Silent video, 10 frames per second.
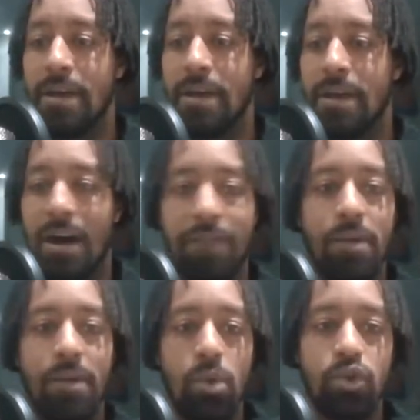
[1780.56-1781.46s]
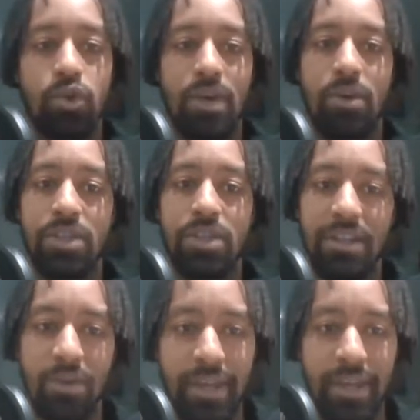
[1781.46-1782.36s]
They've got the
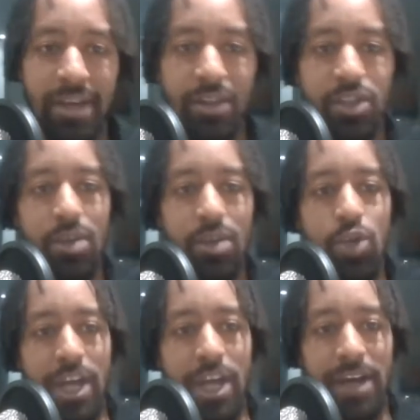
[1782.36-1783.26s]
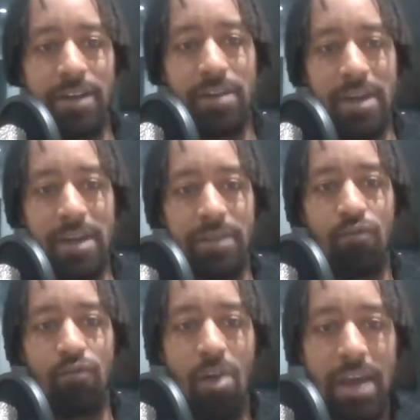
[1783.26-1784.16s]
Soucek
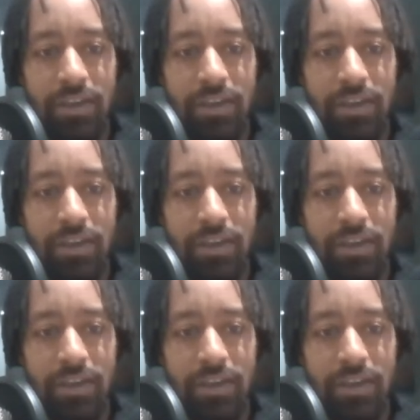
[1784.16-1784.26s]
and Rice.